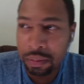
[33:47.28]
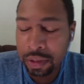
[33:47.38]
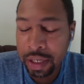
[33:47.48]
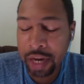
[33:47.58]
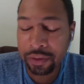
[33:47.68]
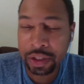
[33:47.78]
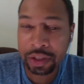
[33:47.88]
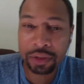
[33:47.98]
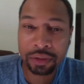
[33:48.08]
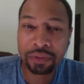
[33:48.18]
have
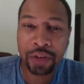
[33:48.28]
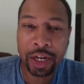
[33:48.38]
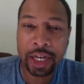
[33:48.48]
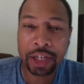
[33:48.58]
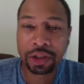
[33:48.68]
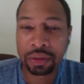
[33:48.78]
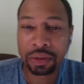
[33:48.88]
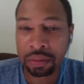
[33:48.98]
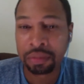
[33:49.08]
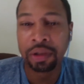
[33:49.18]
this
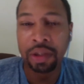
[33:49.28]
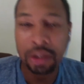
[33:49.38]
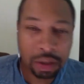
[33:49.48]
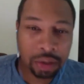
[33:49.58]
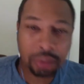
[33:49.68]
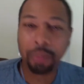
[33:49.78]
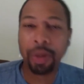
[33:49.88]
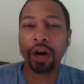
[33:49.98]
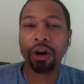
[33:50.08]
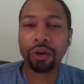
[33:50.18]
financial
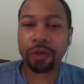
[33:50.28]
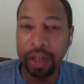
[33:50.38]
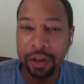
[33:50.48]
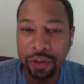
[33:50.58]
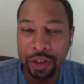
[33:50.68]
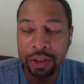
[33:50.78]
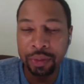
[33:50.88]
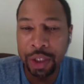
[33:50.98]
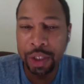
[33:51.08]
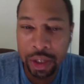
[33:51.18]
ball ready for you
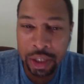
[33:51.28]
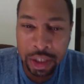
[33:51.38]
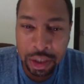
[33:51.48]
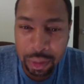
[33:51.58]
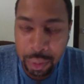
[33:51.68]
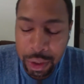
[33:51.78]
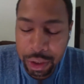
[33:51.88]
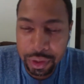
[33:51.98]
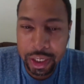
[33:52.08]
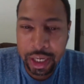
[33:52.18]
when you uh when you
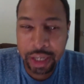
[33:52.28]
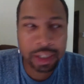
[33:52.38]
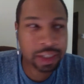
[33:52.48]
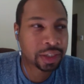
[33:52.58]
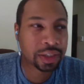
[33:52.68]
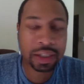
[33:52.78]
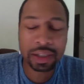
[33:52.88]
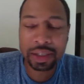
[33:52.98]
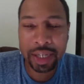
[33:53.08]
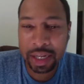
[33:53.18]
retire. It just
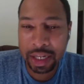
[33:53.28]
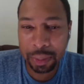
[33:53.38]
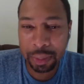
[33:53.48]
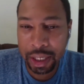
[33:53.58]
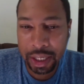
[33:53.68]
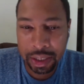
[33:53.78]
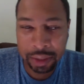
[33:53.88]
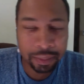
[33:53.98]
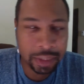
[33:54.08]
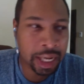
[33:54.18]
didn't sound like a plan.
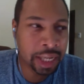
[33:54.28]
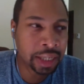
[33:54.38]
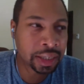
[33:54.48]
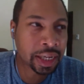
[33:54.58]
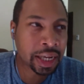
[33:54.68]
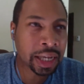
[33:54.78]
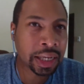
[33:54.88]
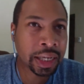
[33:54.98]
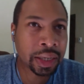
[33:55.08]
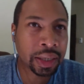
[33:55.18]
I mm-hmm. I
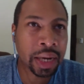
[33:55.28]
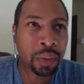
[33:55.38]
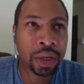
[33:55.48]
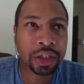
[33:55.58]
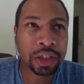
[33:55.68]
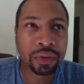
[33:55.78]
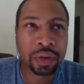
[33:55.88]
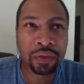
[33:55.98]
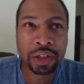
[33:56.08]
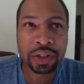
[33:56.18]
like I wanted to
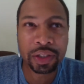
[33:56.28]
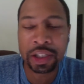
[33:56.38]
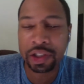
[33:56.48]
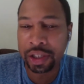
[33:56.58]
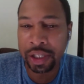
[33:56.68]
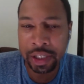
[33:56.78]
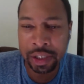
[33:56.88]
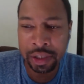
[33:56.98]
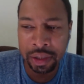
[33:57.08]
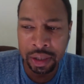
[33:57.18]
reverse
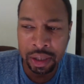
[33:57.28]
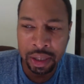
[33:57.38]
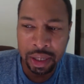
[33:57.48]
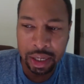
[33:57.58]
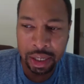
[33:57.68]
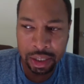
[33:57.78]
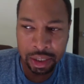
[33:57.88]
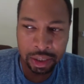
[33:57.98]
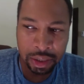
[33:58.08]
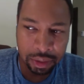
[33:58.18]
engineer
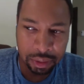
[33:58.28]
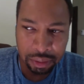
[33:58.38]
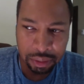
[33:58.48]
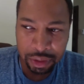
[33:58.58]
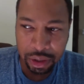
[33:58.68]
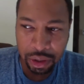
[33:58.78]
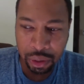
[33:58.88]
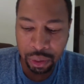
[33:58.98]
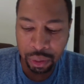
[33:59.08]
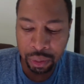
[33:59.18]
uh the
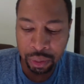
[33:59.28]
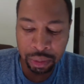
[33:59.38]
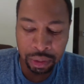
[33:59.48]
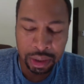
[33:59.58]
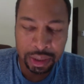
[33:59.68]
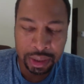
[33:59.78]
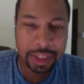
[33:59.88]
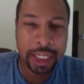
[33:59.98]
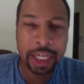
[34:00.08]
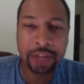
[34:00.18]
whole
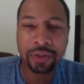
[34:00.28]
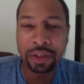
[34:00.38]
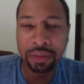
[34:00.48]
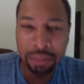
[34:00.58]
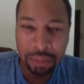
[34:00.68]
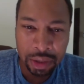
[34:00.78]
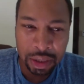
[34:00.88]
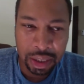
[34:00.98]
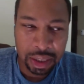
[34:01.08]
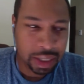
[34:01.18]
saving.
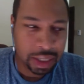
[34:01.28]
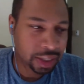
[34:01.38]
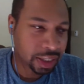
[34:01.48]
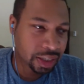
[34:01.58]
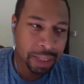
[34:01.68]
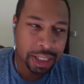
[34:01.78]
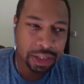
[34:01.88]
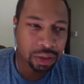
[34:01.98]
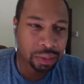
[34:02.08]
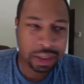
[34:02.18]
Mm-hmm. I think mm-hmm. somebody
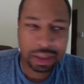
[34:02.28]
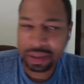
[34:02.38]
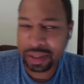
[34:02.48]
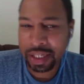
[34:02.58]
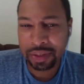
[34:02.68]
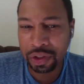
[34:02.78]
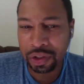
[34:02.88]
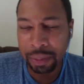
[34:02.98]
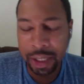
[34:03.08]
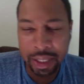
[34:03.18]
told me save
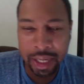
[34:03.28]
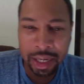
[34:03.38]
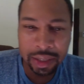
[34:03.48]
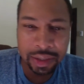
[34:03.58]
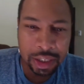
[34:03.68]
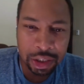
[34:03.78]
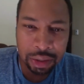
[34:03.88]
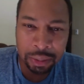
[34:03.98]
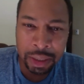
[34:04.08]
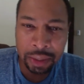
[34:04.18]
million dollars and then
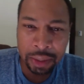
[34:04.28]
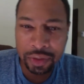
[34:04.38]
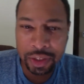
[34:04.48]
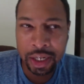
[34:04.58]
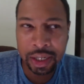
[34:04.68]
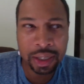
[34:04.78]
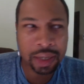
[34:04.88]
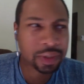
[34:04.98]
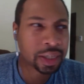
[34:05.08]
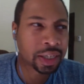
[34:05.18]
you'll be able to retire.
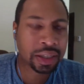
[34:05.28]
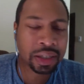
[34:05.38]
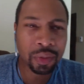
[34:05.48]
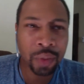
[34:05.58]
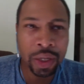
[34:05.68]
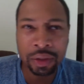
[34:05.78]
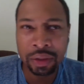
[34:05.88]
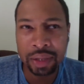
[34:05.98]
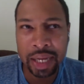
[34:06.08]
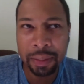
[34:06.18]
I was like, well,
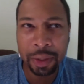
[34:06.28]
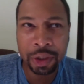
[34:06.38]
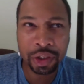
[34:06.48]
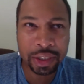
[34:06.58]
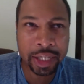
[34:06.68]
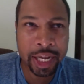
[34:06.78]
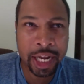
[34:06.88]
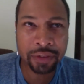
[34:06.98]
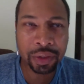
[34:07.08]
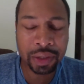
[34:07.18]
how about you just
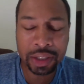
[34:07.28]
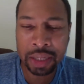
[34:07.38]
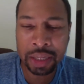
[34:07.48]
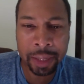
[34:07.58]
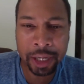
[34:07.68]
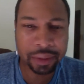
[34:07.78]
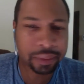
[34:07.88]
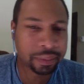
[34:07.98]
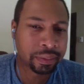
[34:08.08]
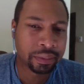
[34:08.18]
cash flow the same amount?
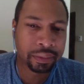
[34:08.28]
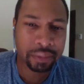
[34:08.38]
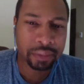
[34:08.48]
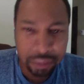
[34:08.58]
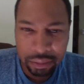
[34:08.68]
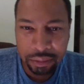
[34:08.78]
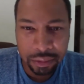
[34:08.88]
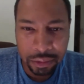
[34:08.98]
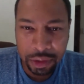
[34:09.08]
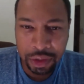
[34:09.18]

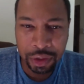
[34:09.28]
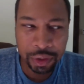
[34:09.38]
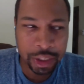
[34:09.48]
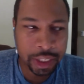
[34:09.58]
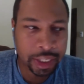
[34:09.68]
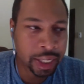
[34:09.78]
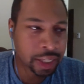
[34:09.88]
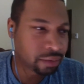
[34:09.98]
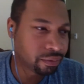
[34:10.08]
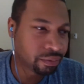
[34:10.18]
Right. You get
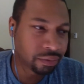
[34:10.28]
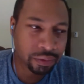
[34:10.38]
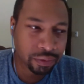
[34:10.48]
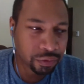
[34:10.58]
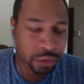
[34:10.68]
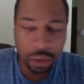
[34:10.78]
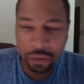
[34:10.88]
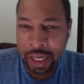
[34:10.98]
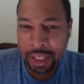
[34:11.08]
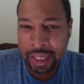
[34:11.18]
that four or
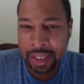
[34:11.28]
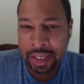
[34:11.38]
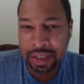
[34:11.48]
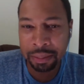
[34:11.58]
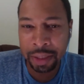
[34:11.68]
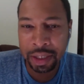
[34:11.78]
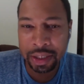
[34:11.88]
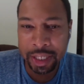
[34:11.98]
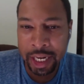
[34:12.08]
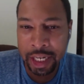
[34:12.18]
five thousand dollars a month
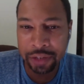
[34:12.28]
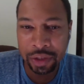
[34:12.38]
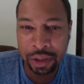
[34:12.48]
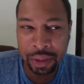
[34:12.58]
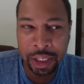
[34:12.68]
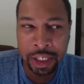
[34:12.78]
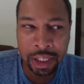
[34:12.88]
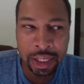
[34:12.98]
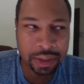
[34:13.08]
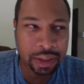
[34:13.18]
in cash flow, and
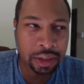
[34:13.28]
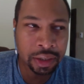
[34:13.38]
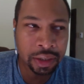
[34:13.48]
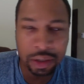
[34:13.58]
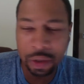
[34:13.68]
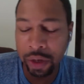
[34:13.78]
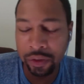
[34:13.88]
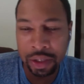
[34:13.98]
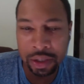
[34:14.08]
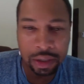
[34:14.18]
then that's still the
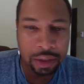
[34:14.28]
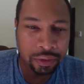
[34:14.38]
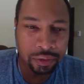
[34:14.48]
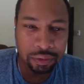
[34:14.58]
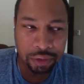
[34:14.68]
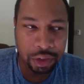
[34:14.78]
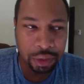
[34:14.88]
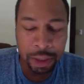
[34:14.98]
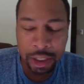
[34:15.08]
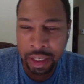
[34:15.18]
equivalent of two
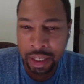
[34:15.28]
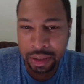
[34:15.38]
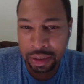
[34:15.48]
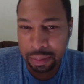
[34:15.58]
million dollars in the